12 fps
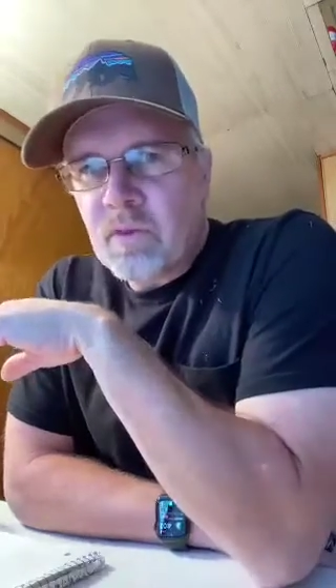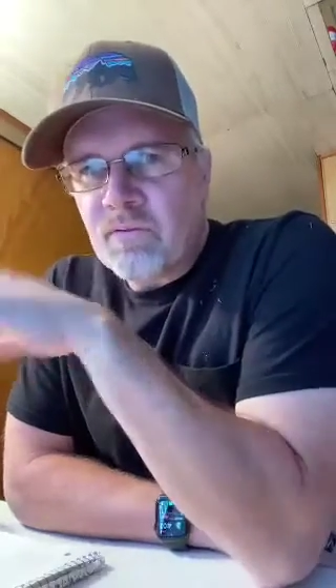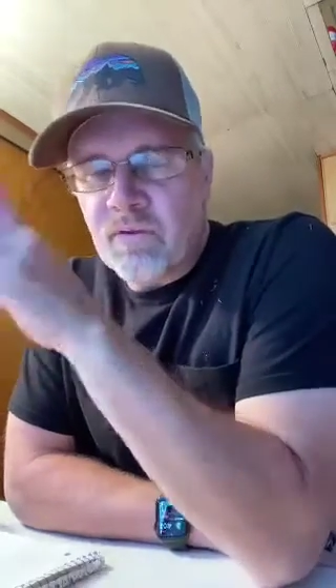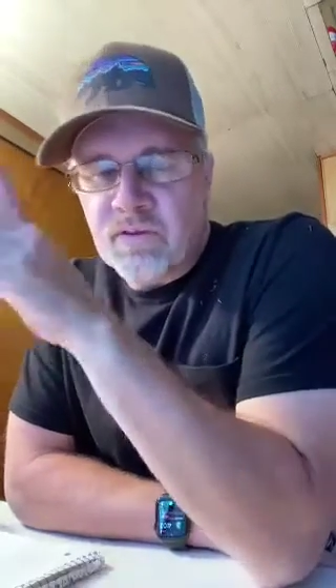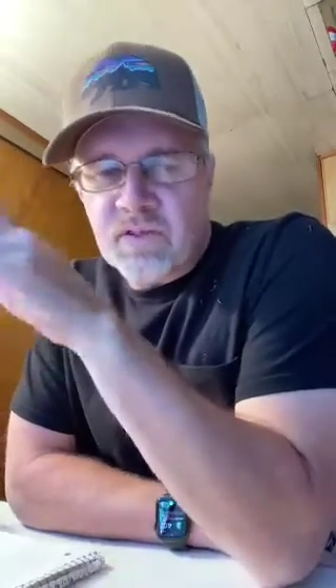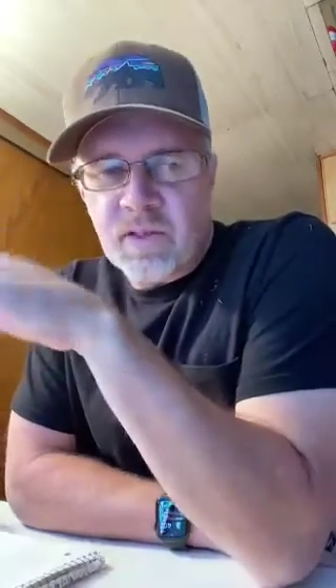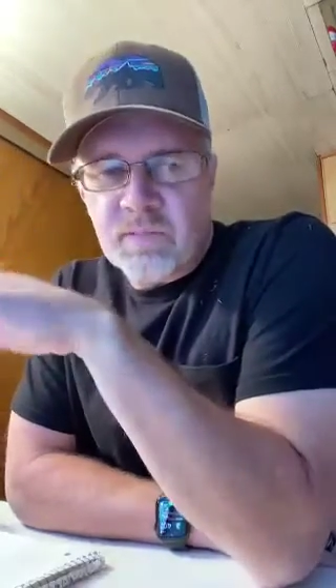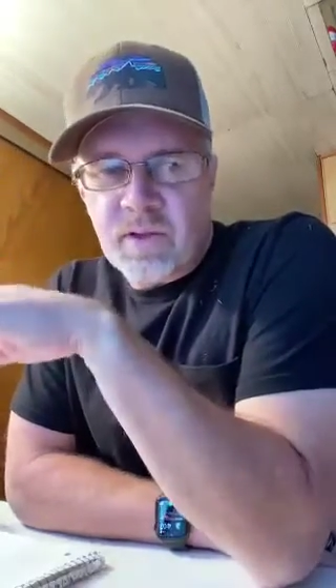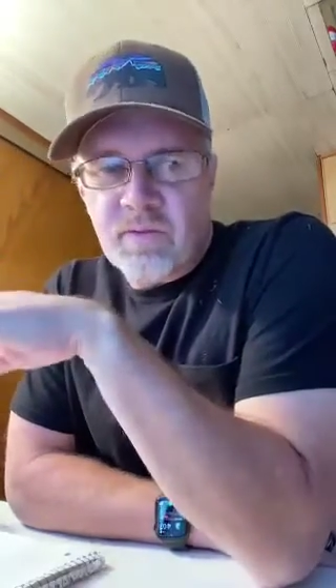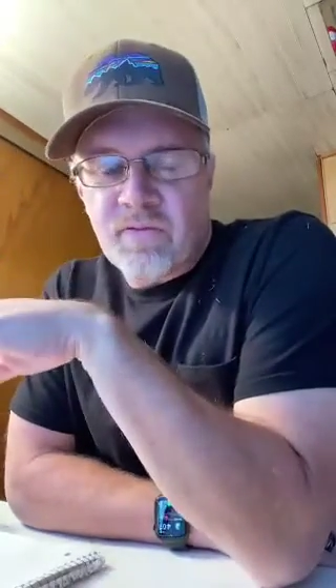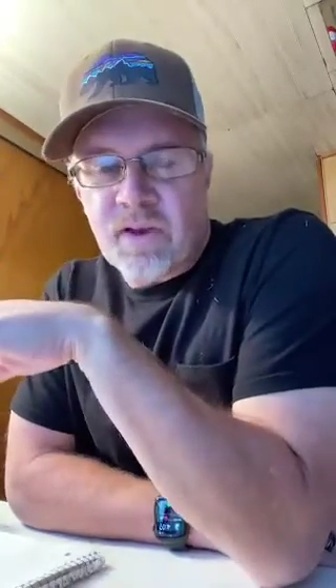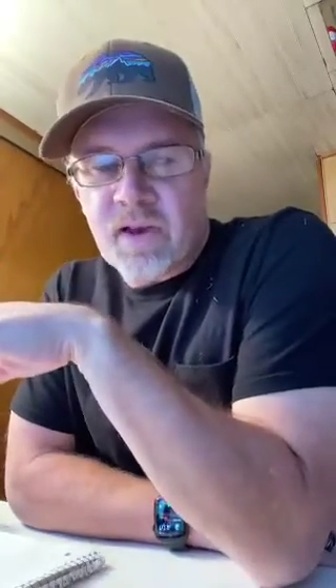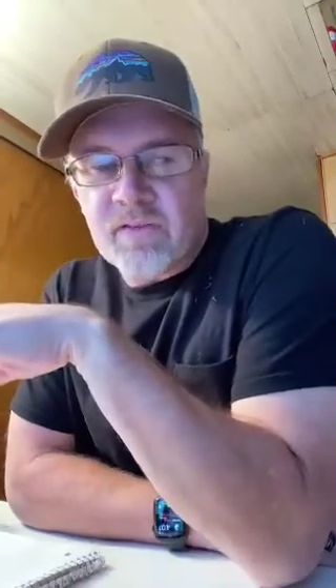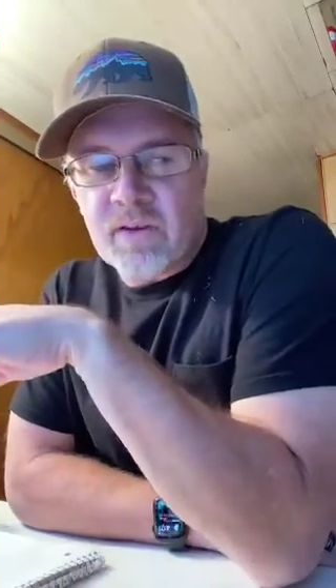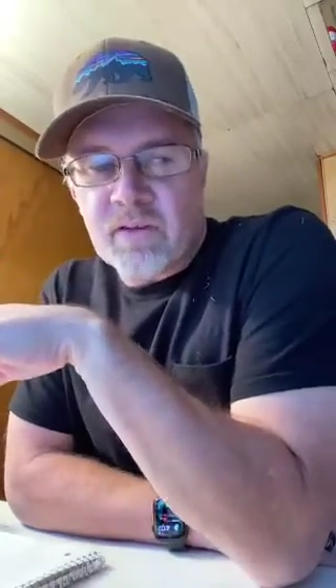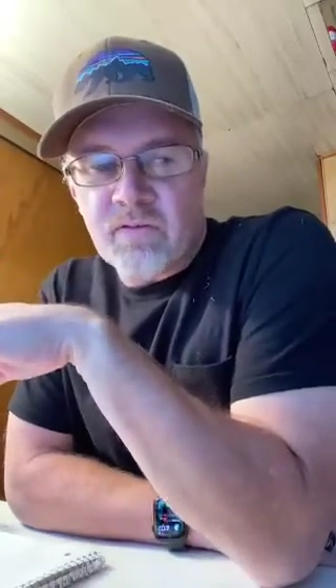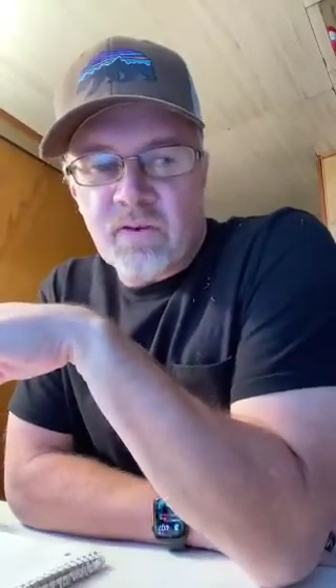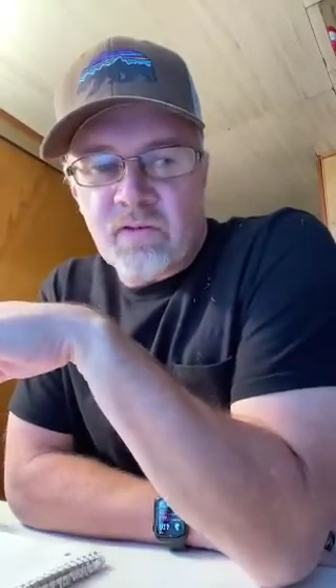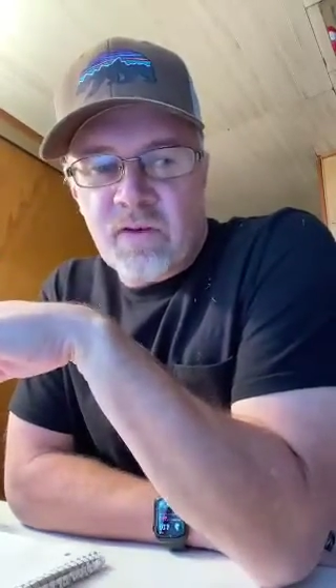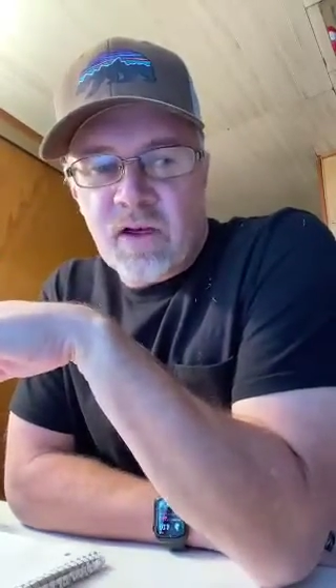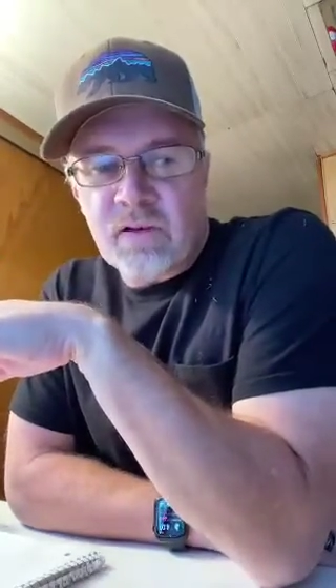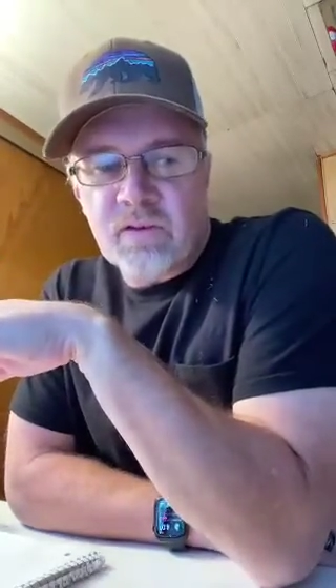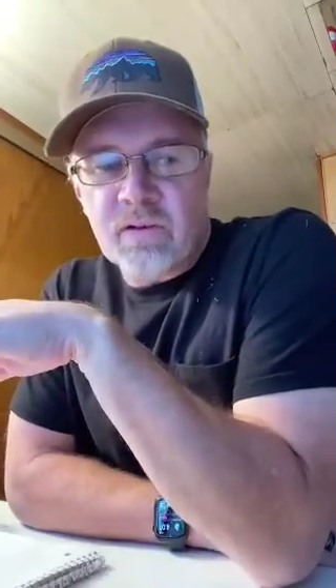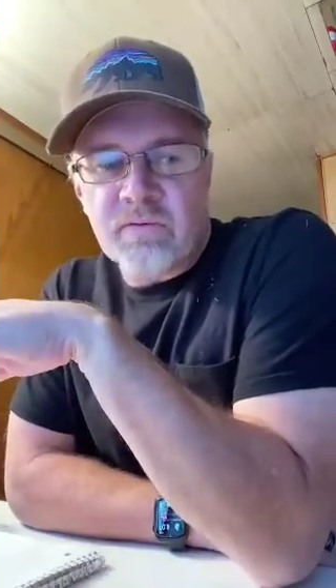First attempt, I forgot that it's very
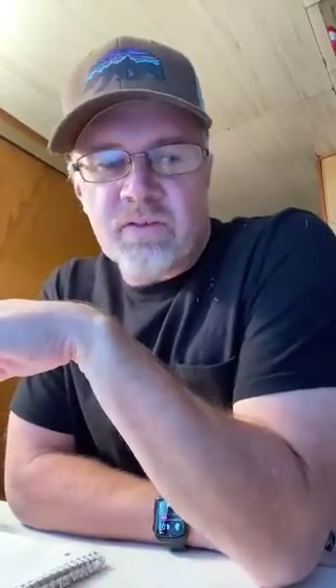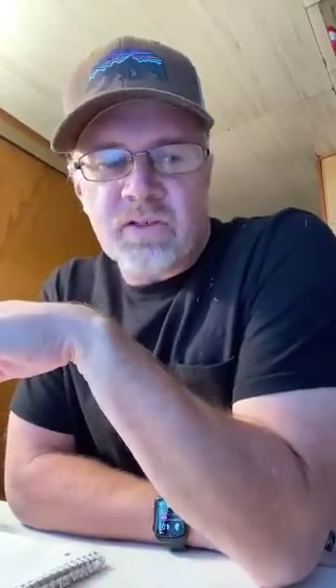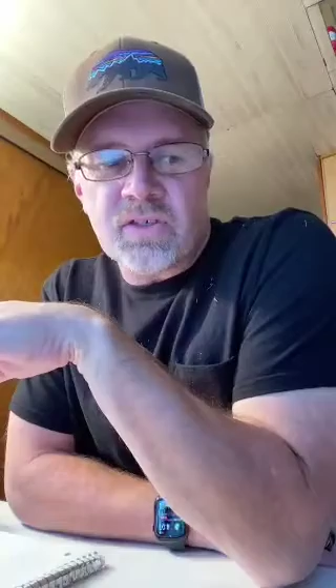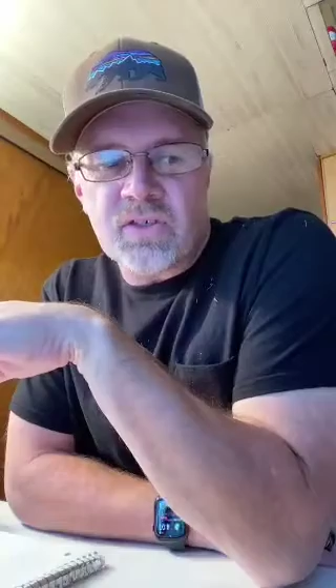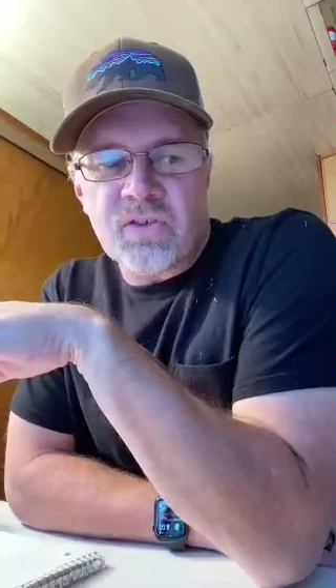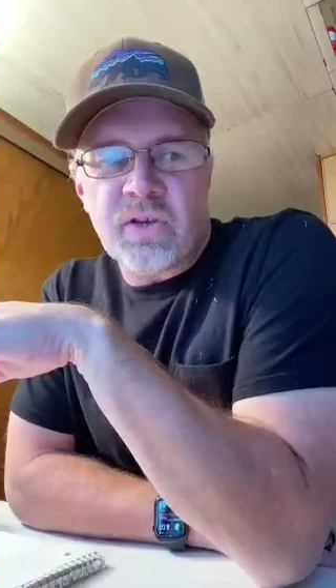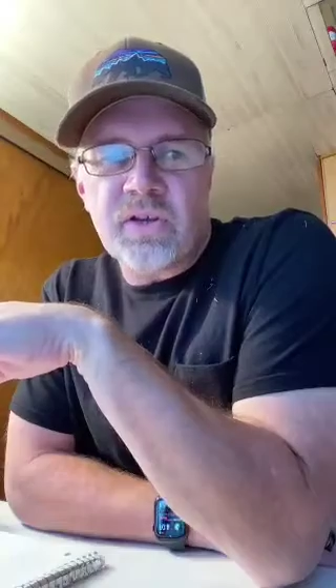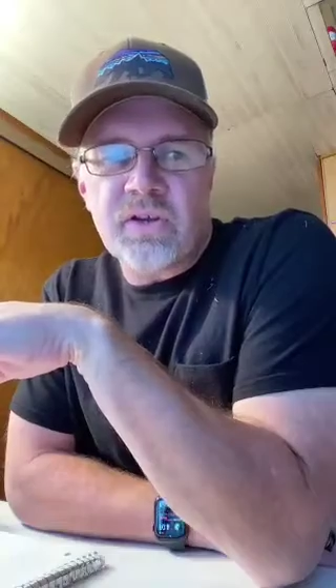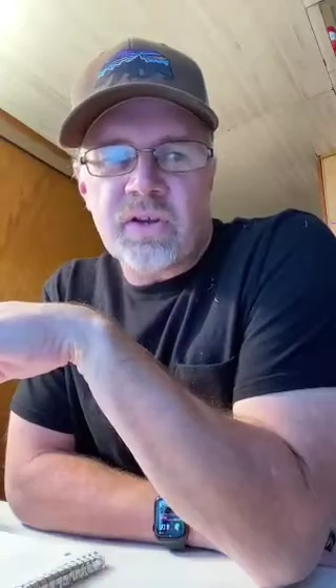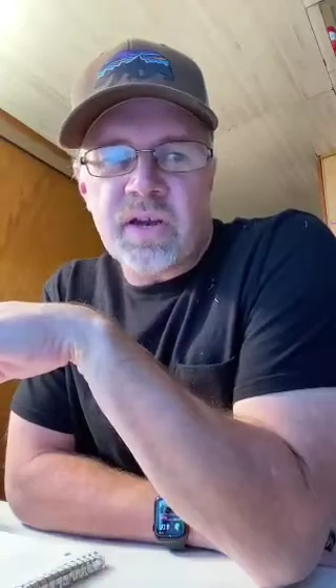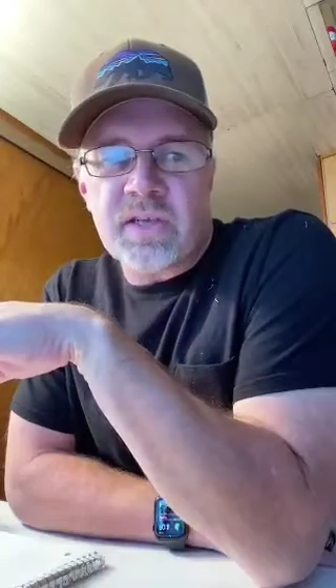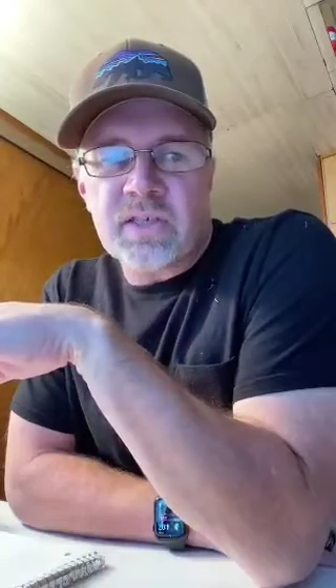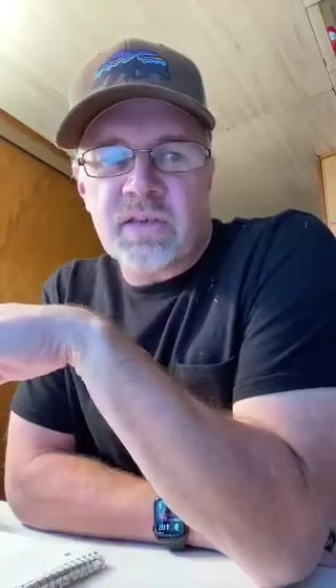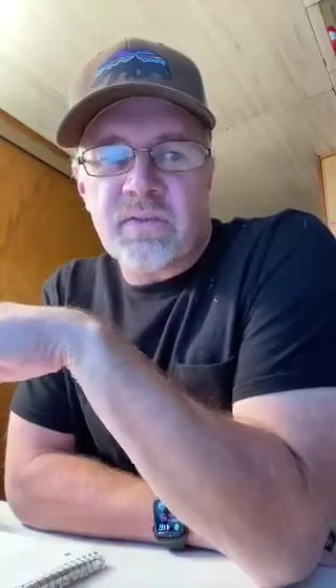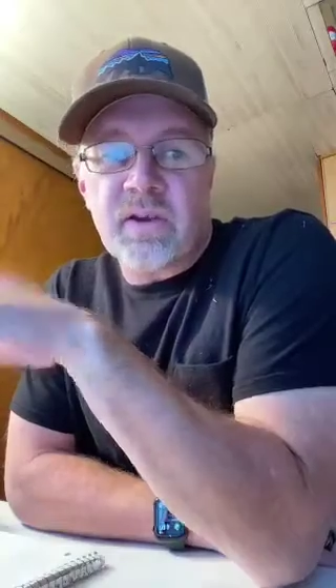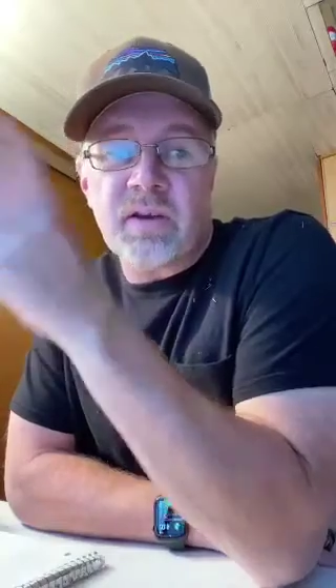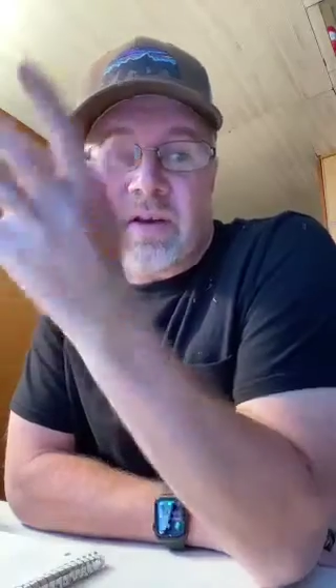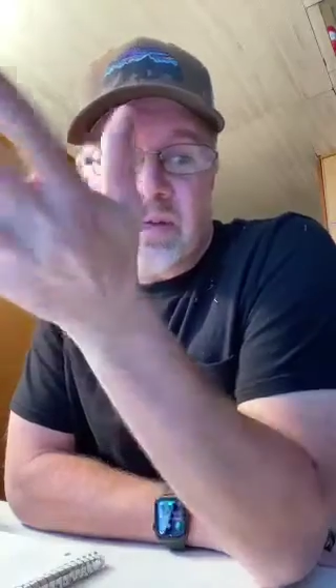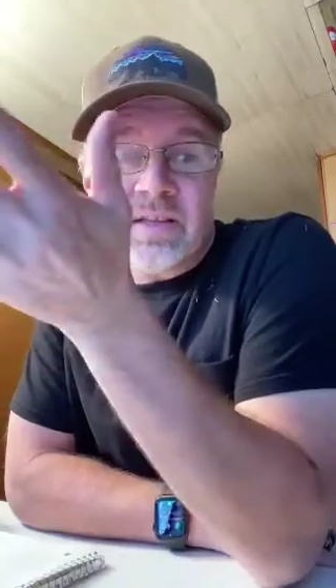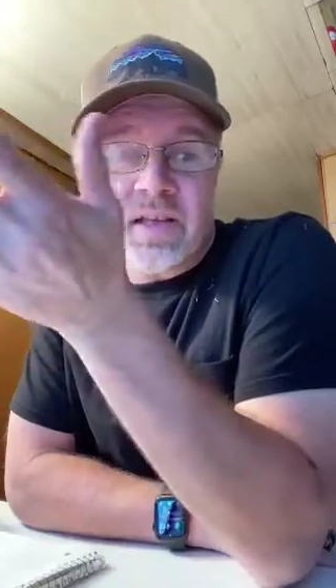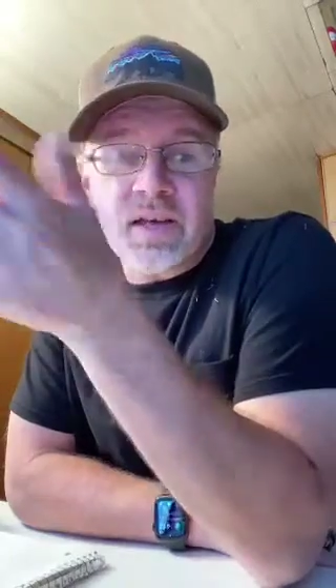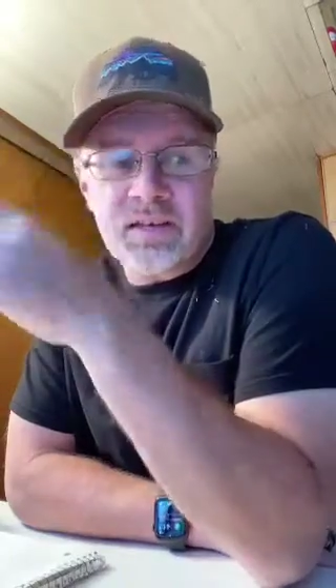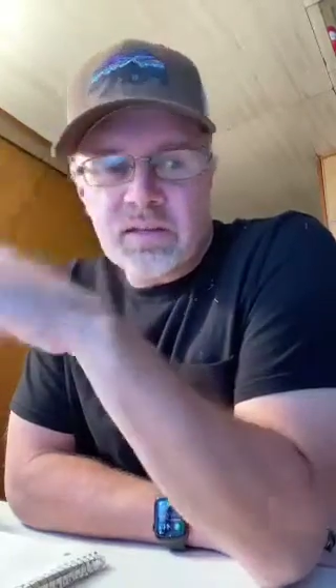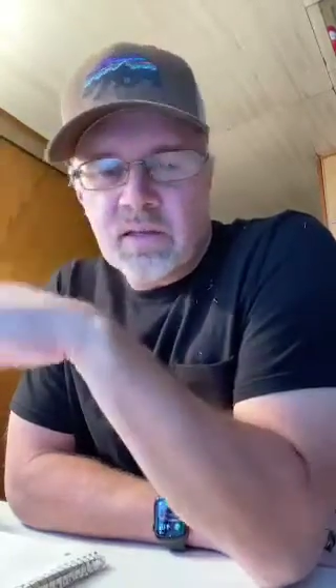volatile. If you touch the screen, you can knock stuff out. I did that.